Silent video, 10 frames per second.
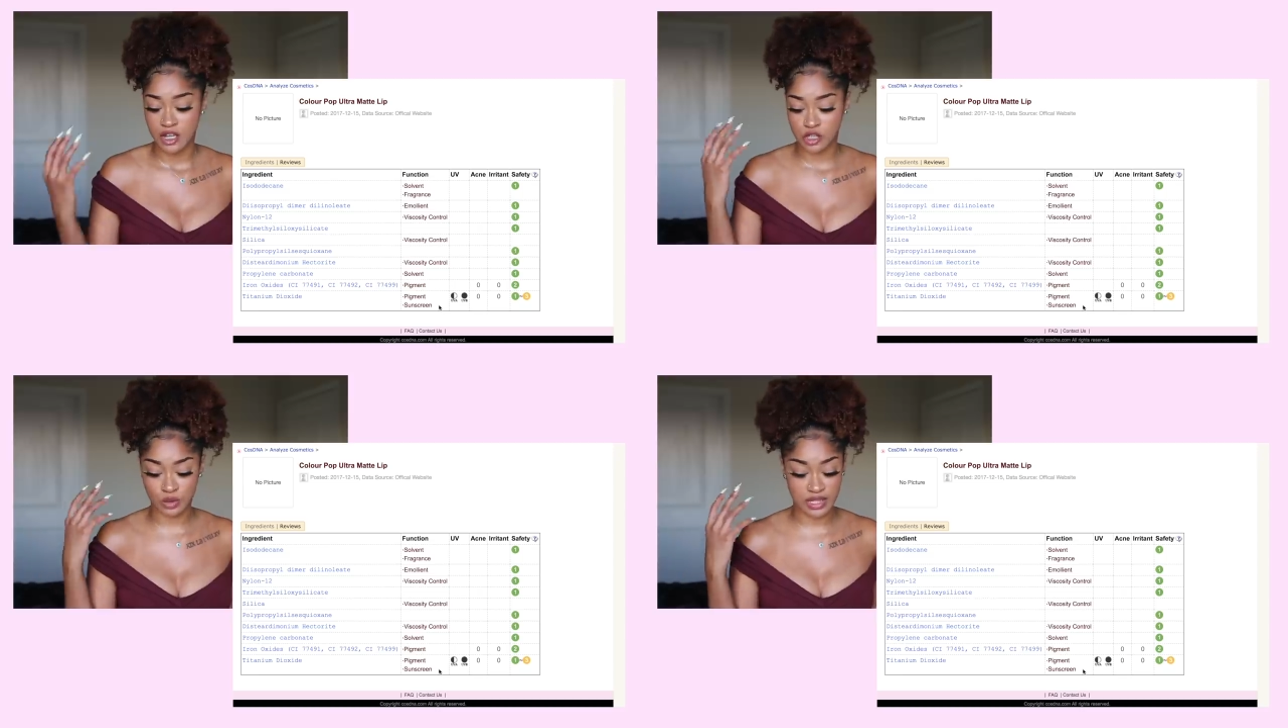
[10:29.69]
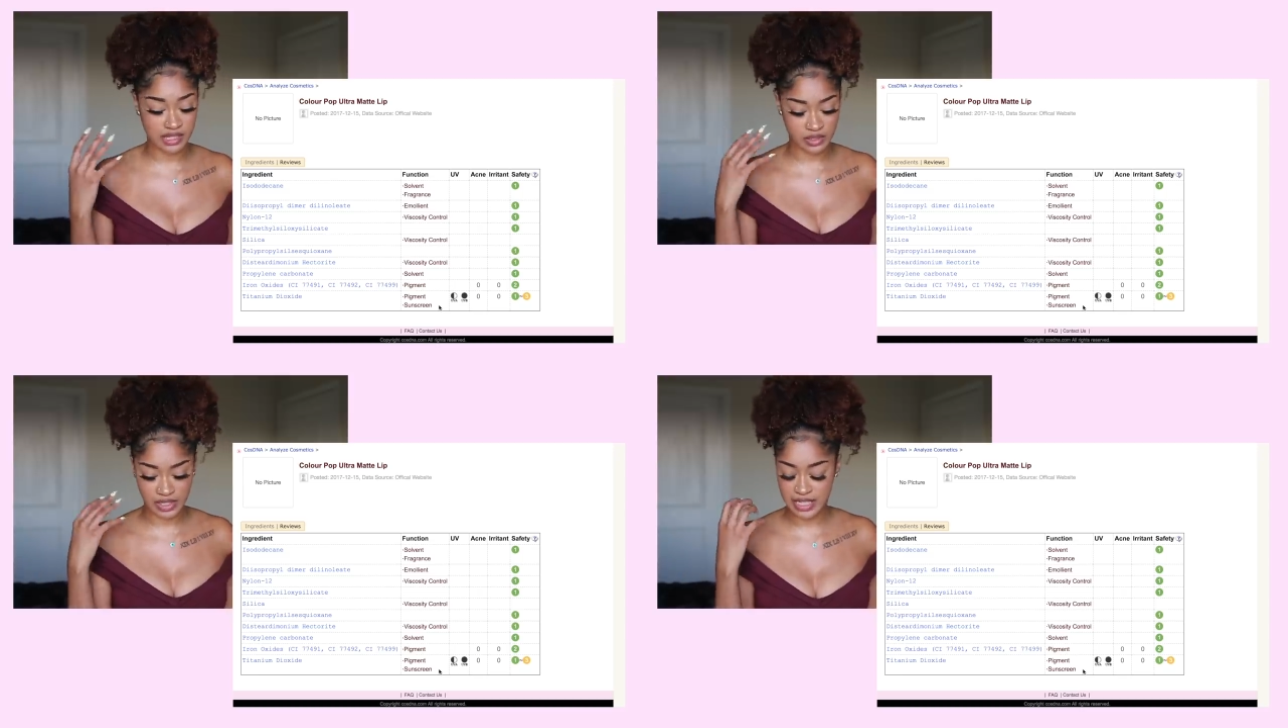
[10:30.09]
So these
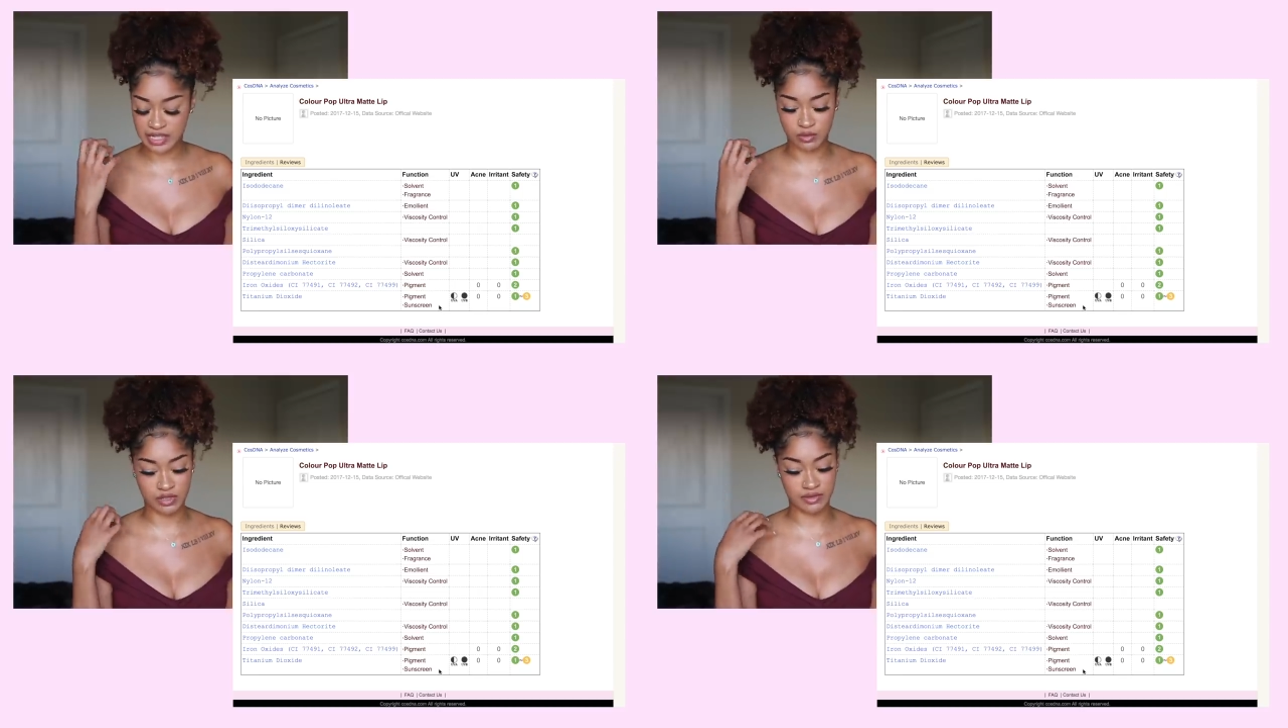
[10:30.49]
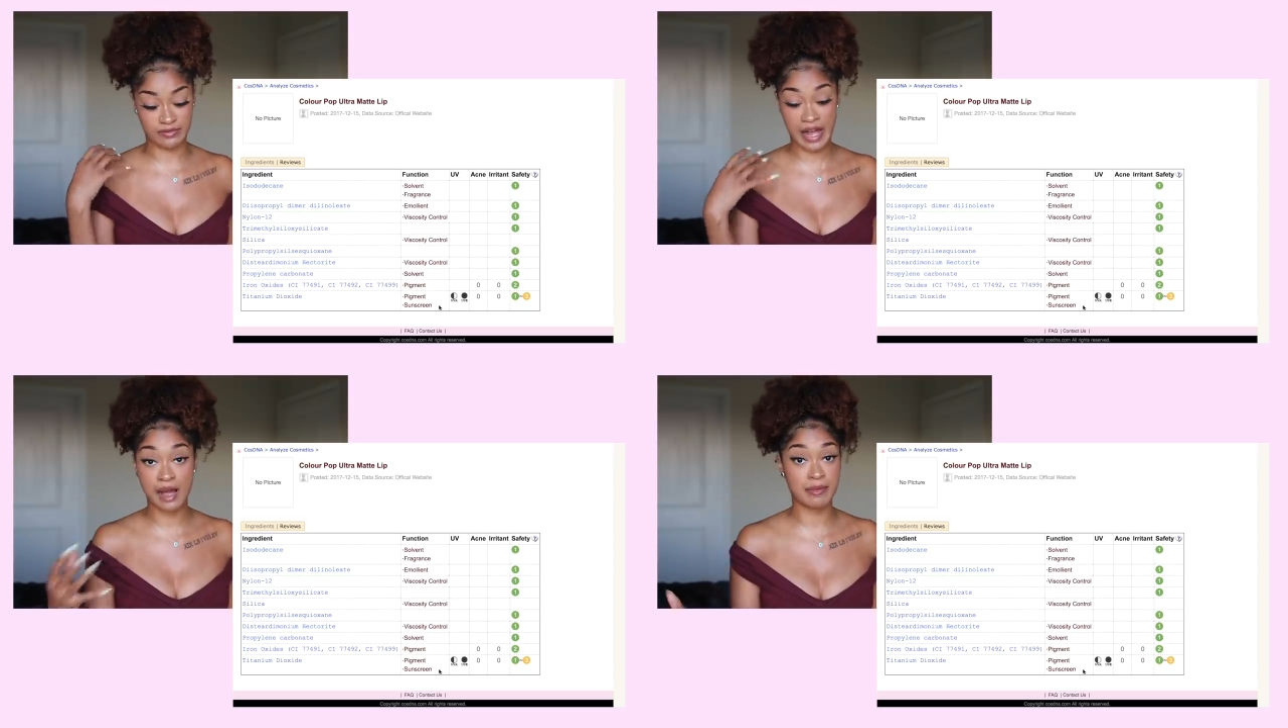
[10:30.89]
ingredients were
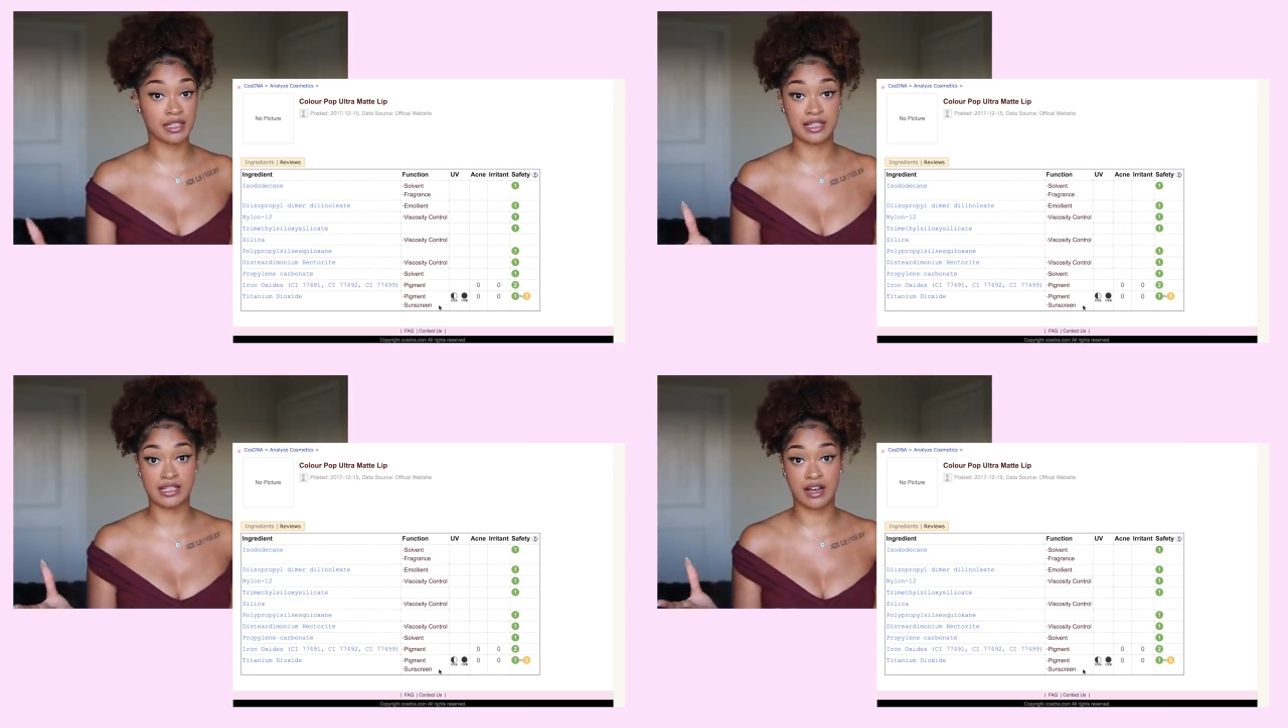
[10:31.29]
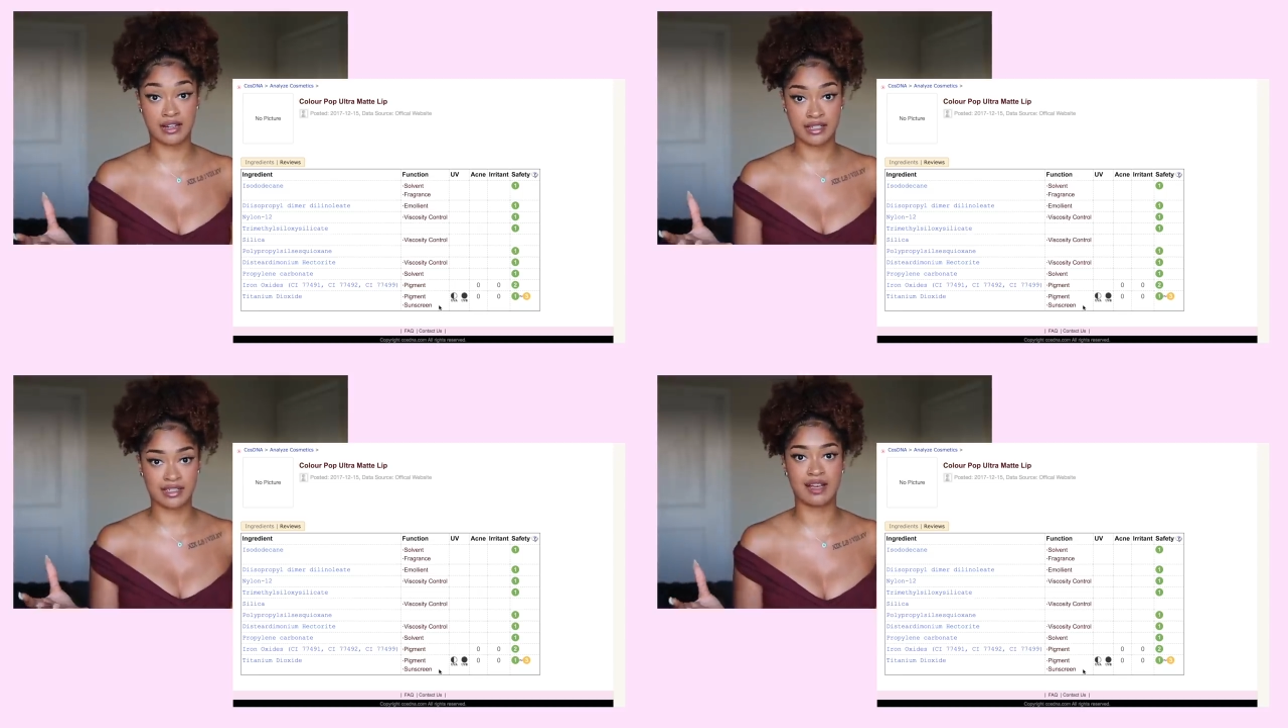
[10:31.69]
fabulous,
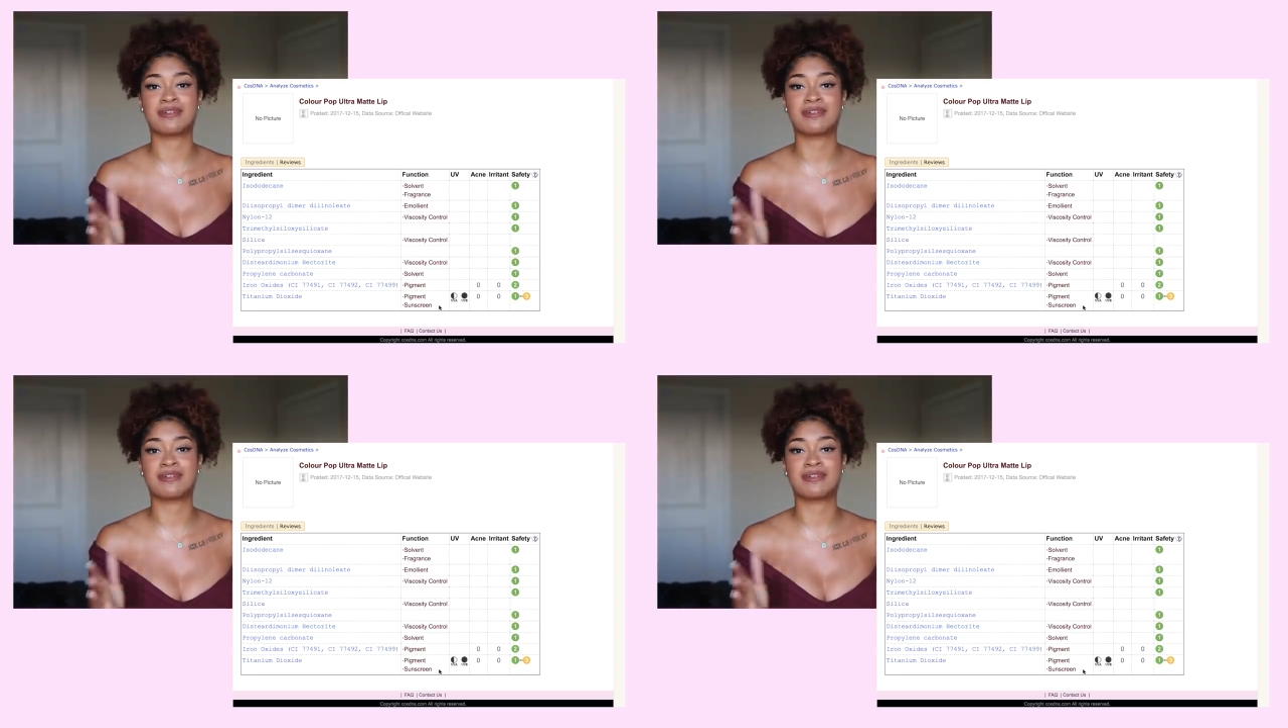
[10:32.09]
honestly.